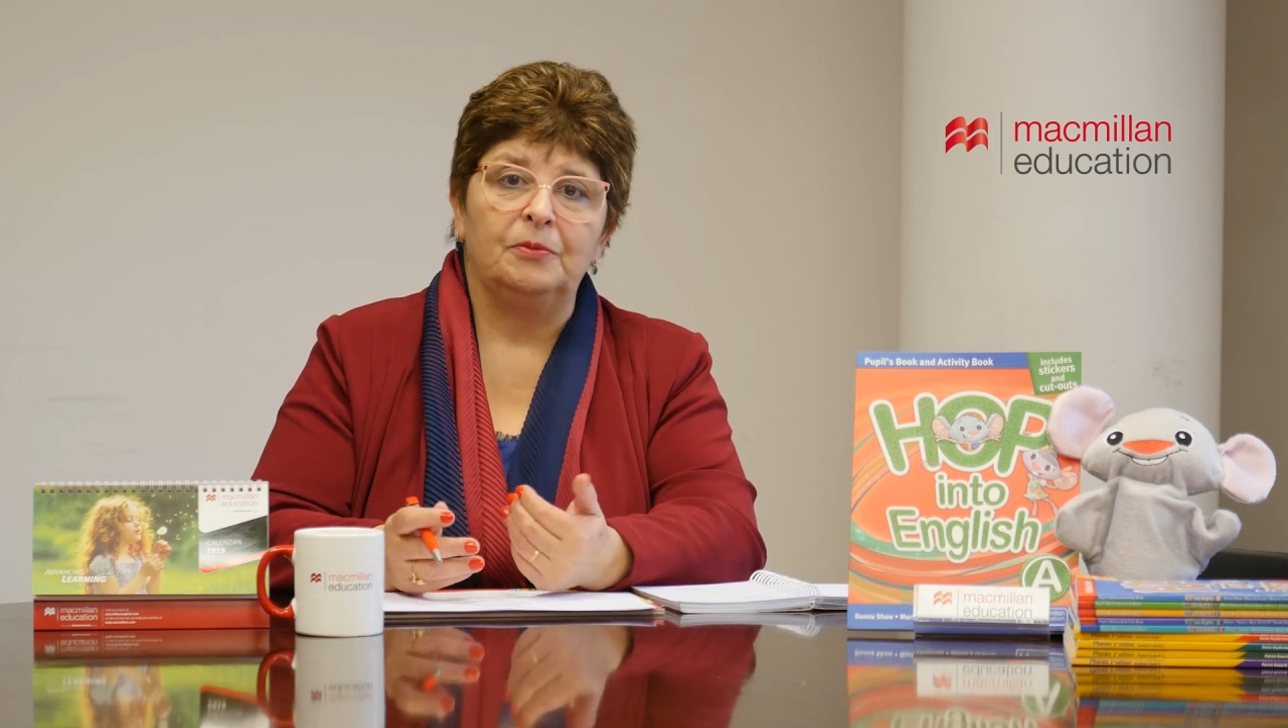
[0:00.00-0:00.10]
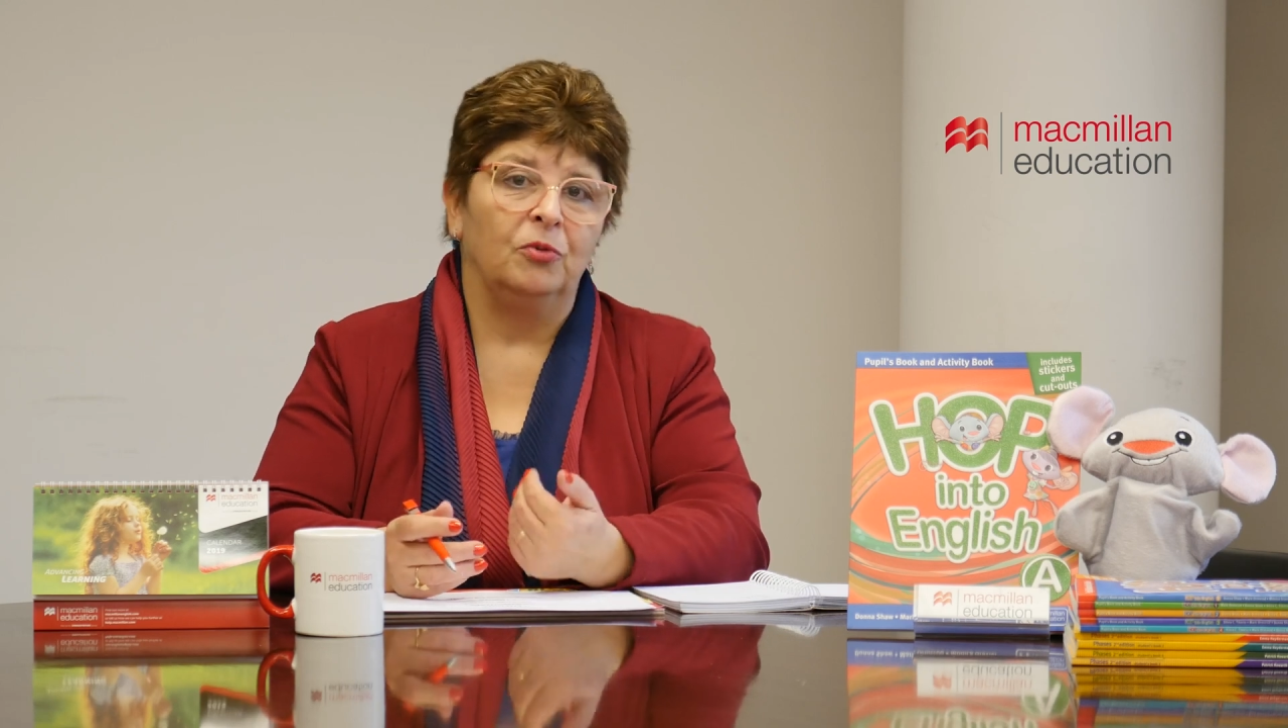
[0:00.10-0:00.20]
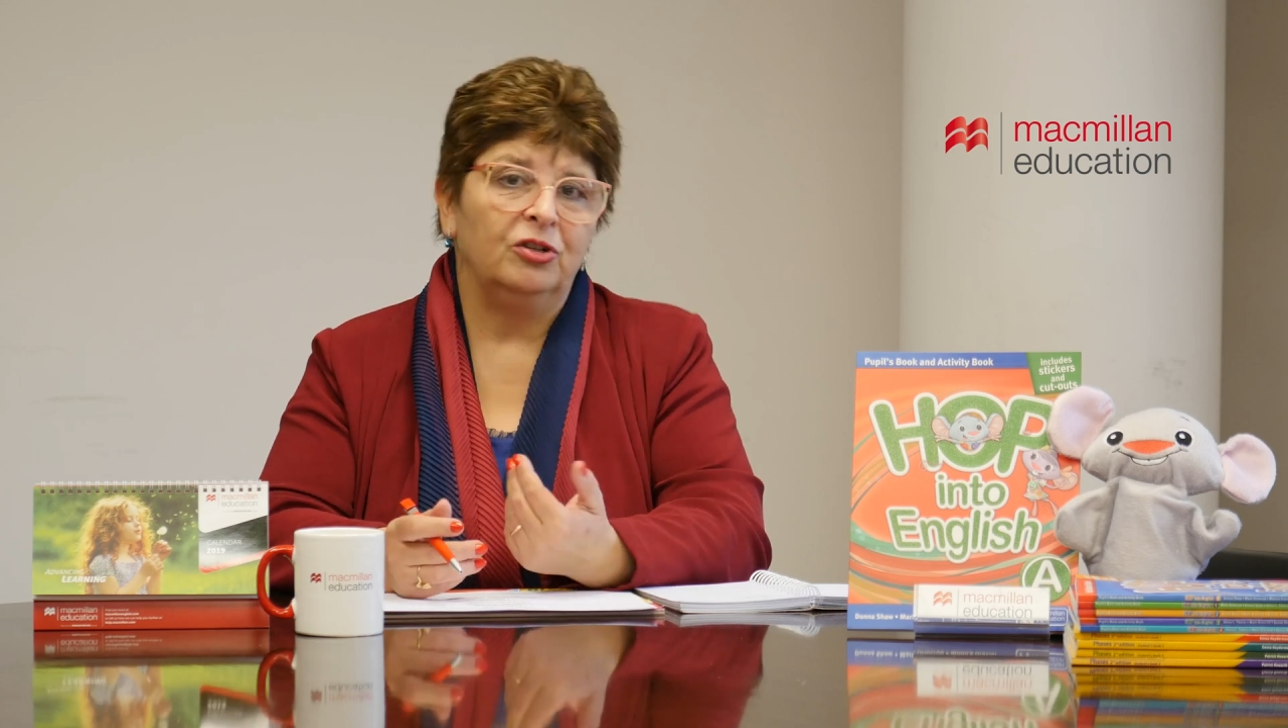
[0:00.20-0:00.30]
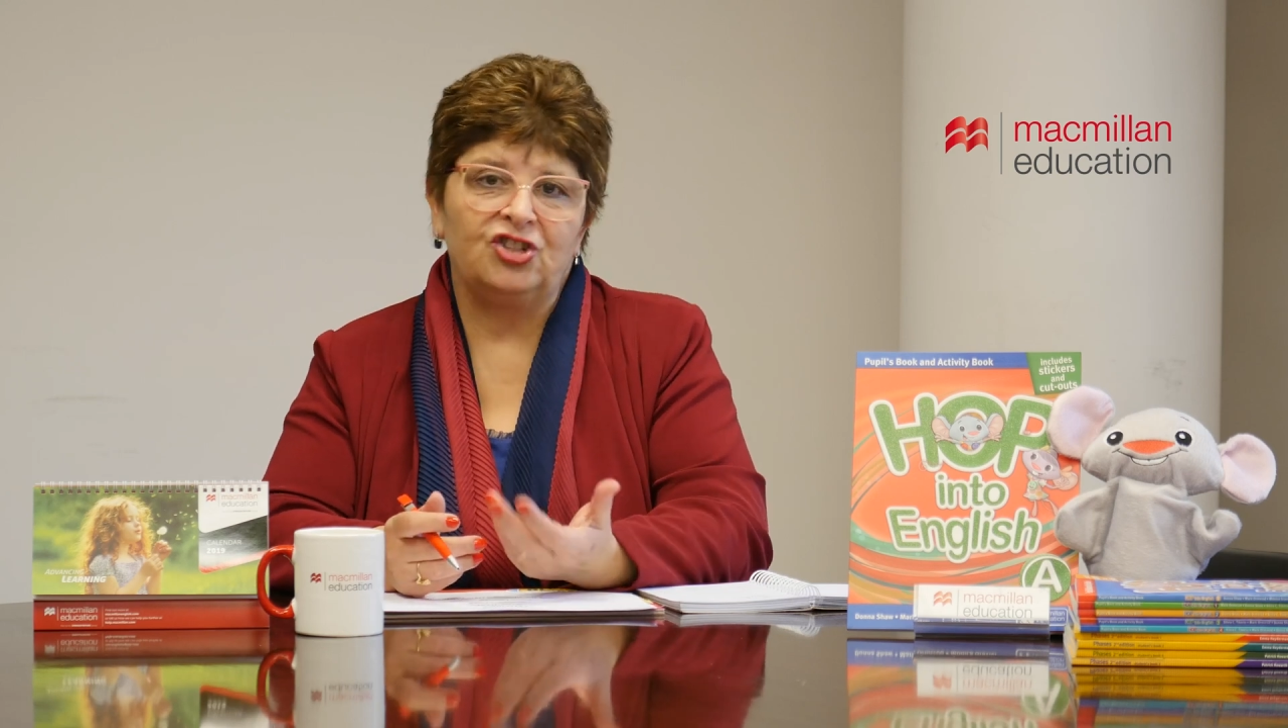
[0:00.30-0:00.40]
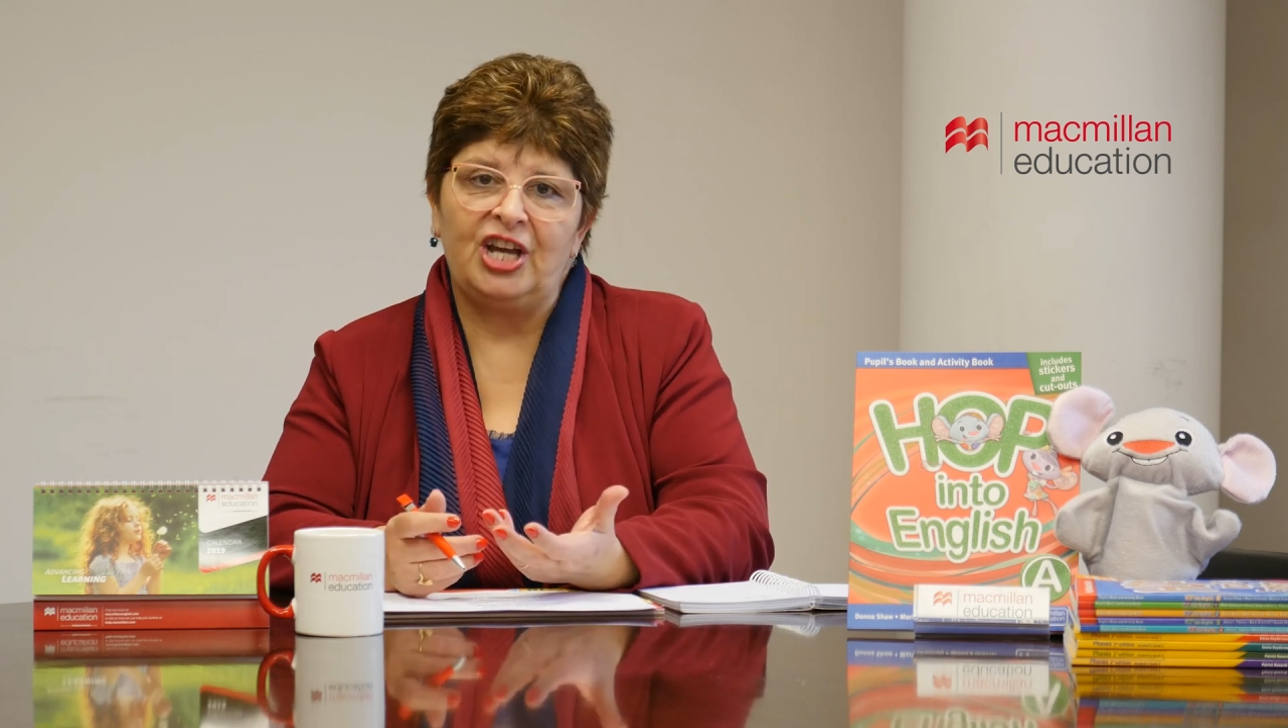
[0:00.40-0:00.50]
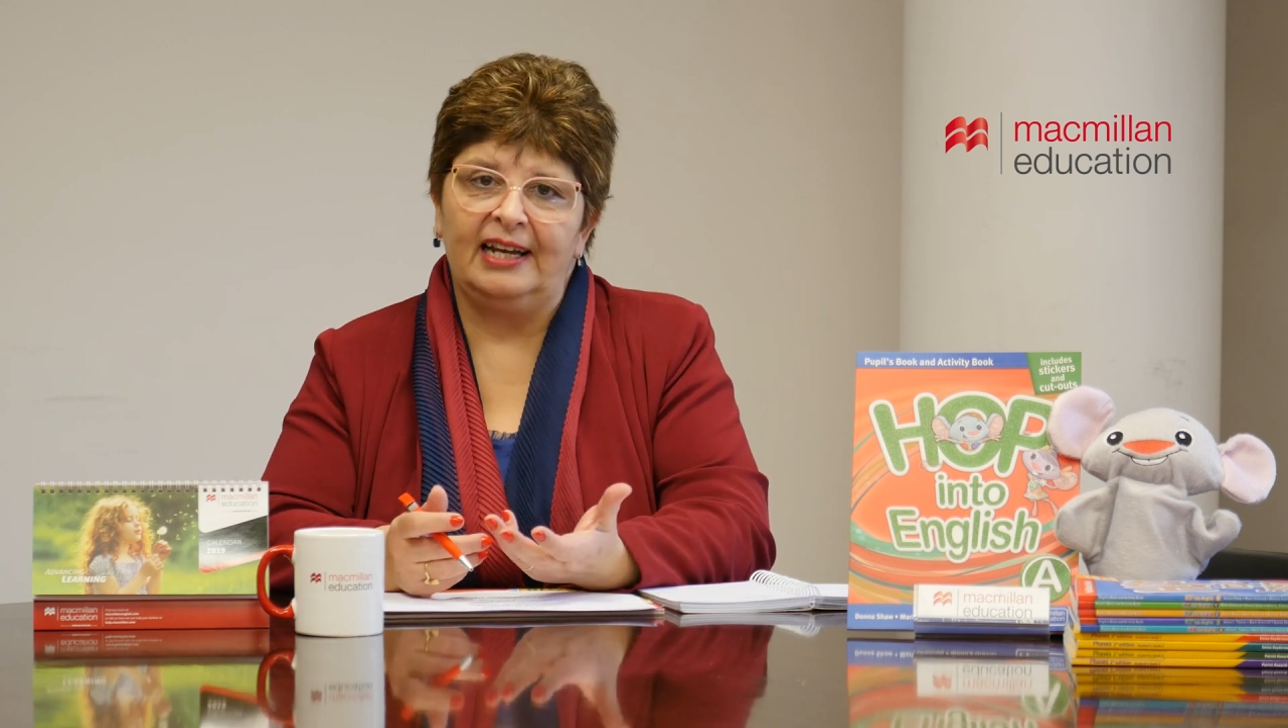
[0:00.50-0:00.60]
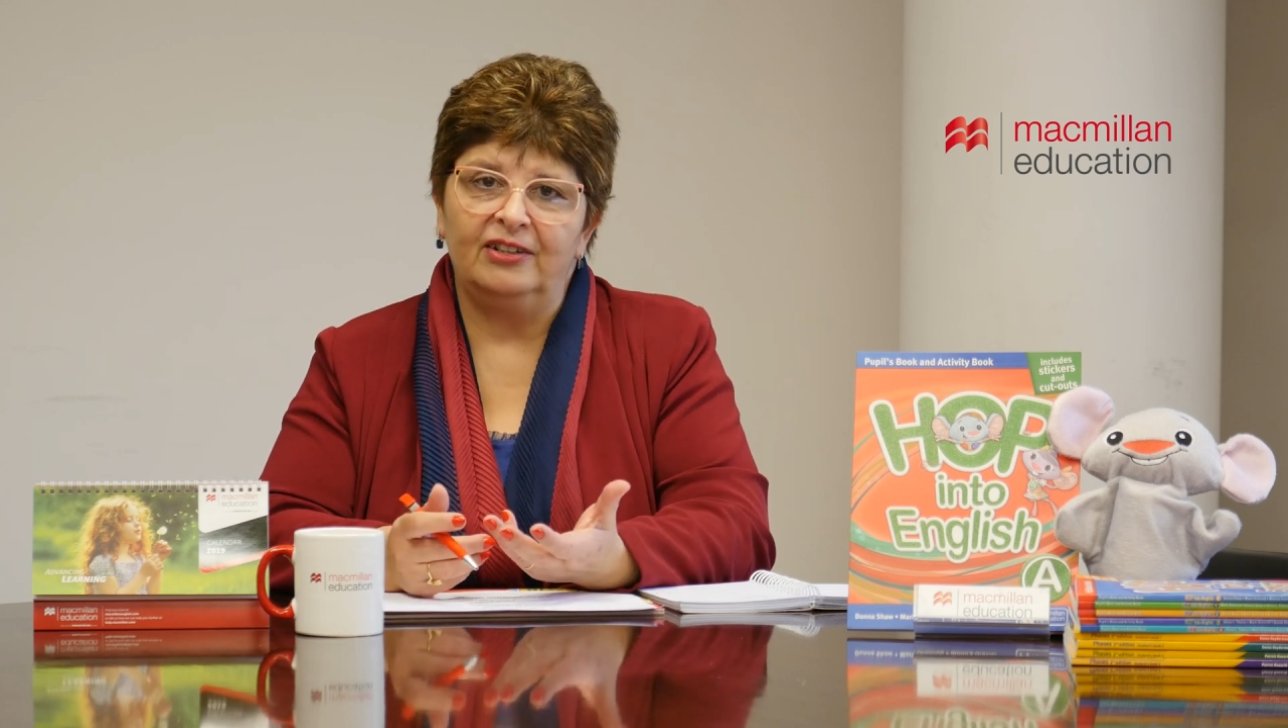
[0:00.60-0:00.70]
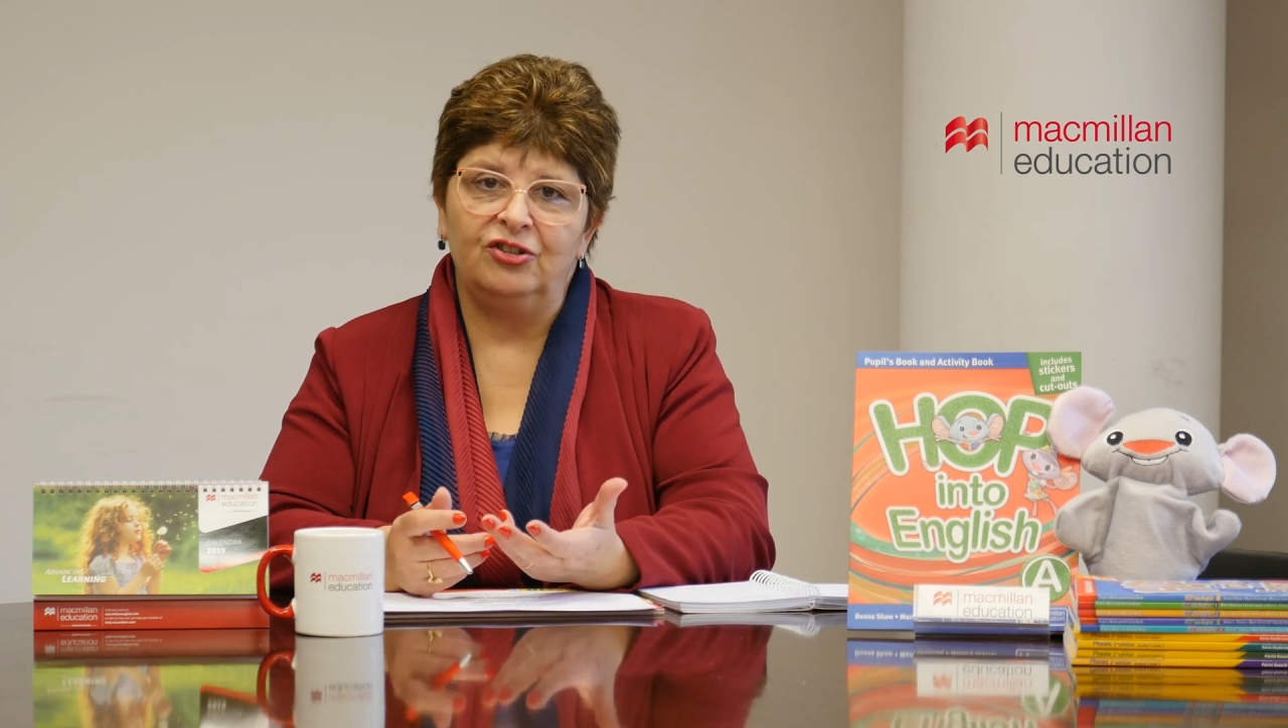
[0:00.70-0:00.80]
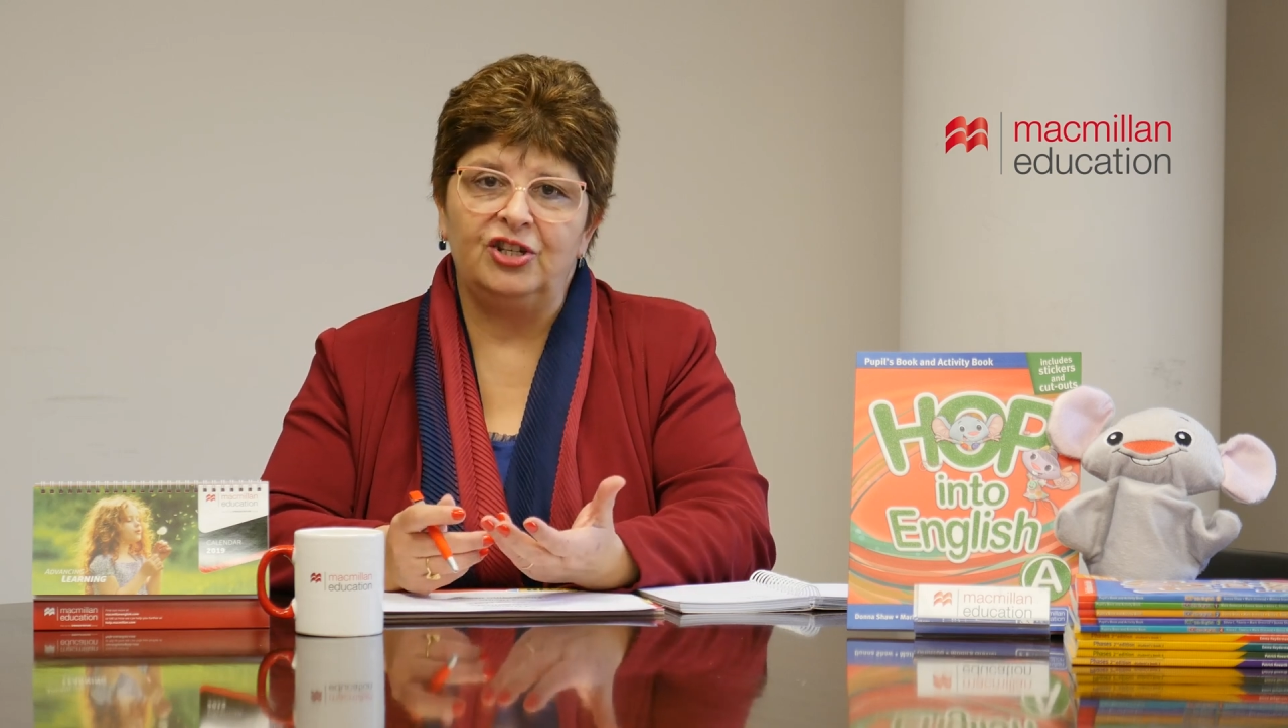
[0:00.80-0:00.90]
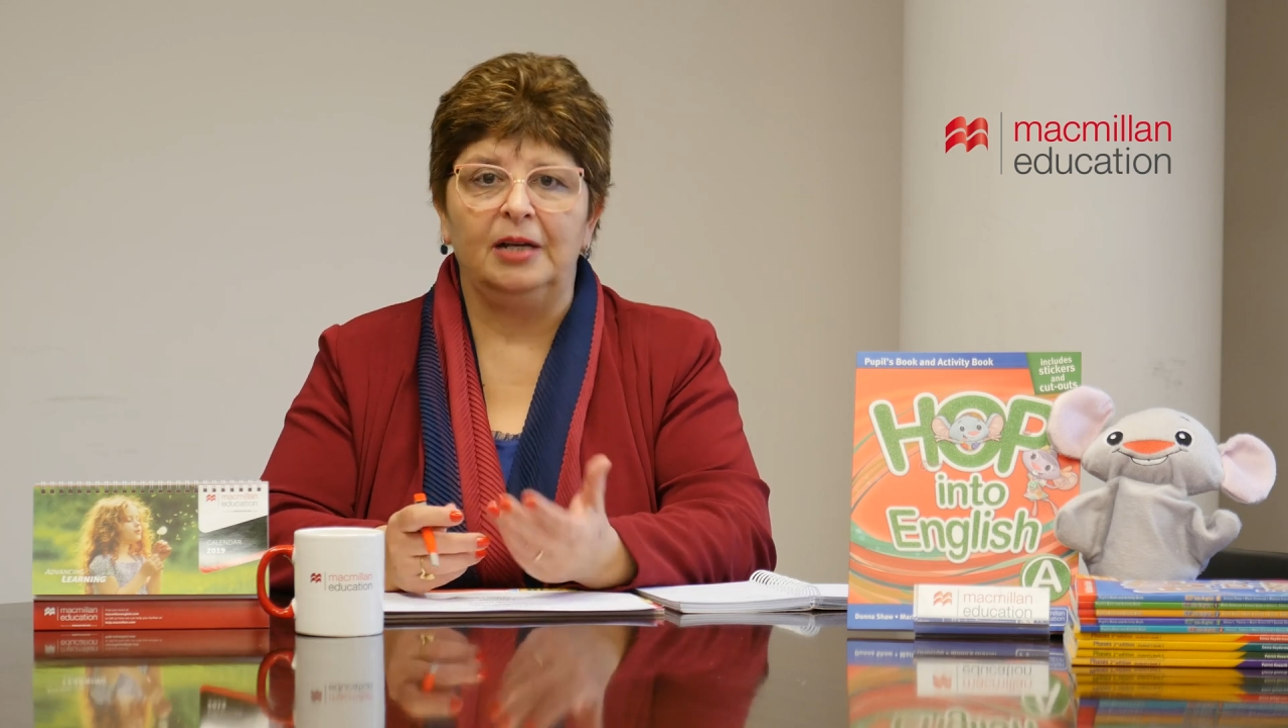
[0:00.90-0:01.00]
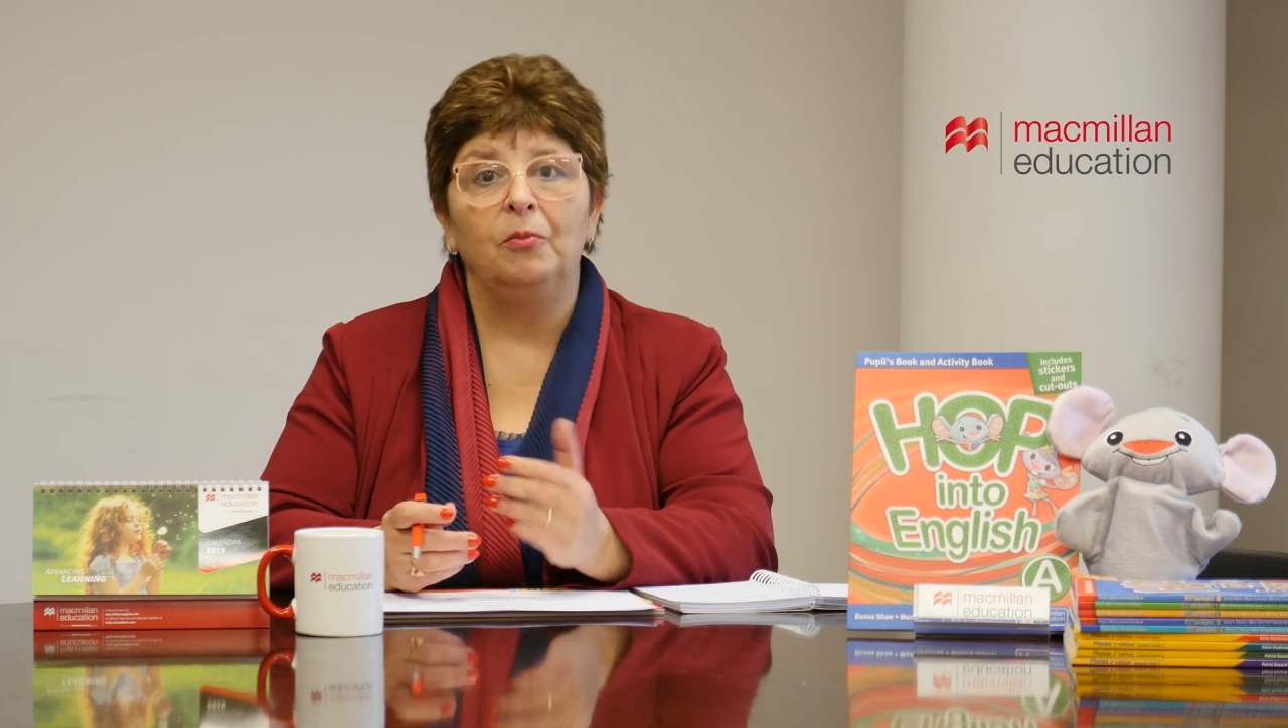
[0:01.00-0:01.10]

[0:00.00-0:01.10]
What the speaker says: more challenging,